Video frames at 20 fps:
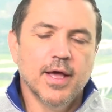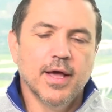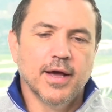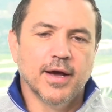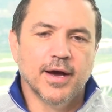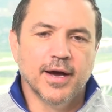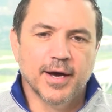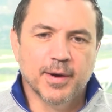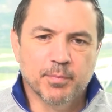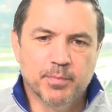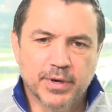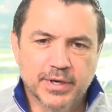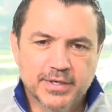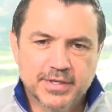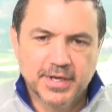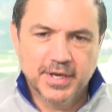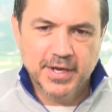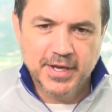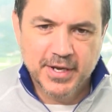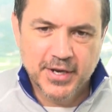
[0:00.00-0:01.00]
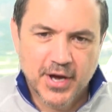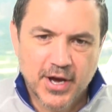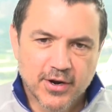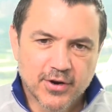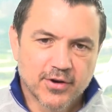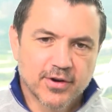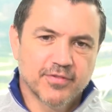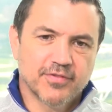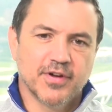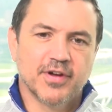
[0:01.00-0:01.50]
But in
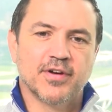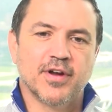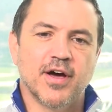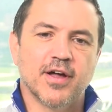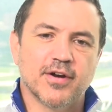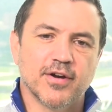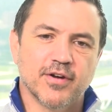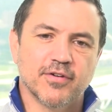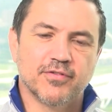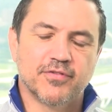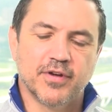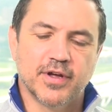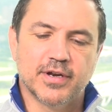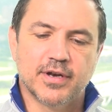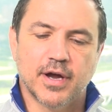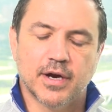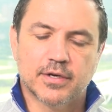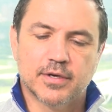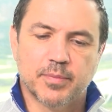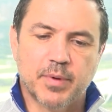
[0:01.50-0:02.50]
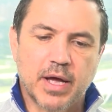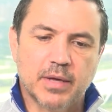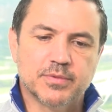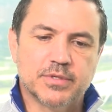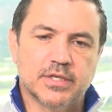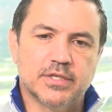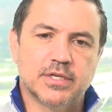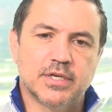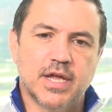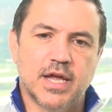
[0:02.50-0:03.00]
honor of Dr. Bob's
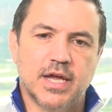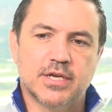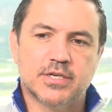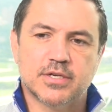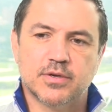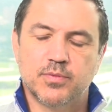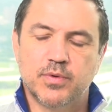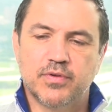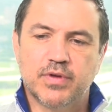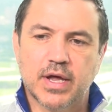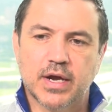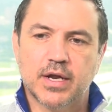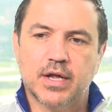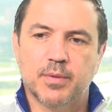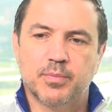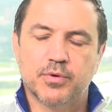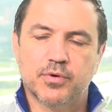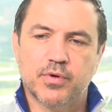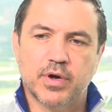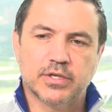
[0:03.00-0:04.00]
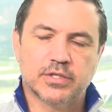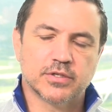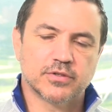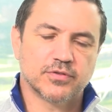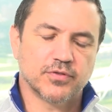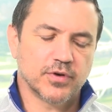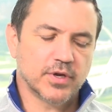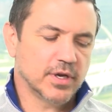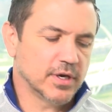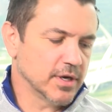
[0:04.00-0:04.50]
education, we've got a couple questions for you.